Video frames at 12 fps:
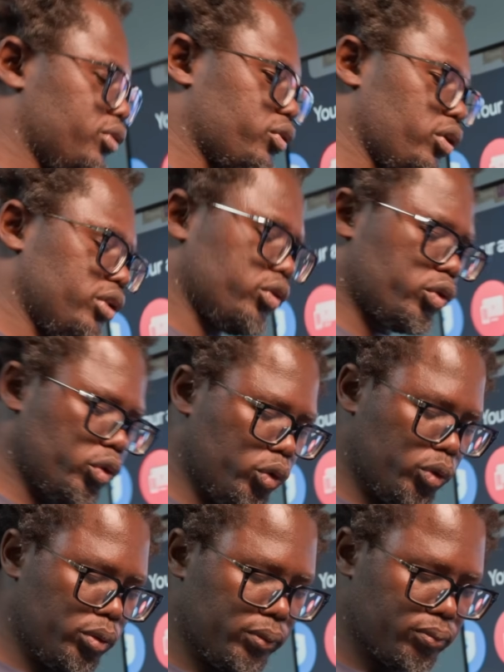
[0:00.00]
is going
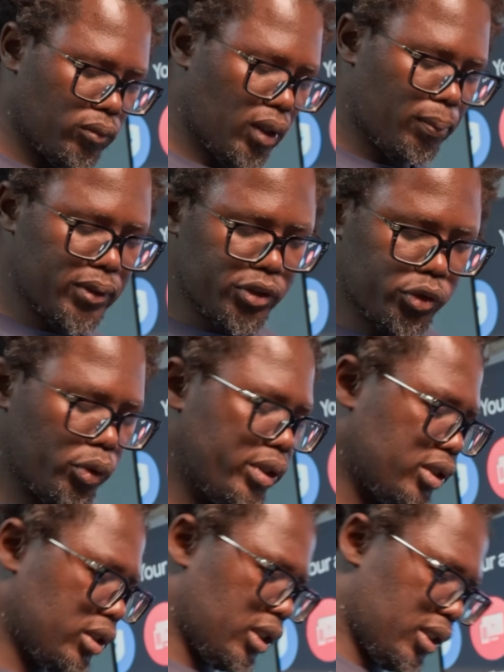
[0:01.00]
to be
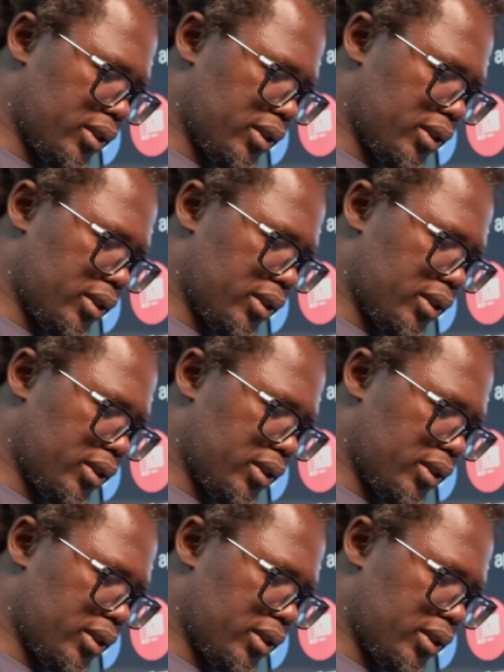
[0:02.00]
showing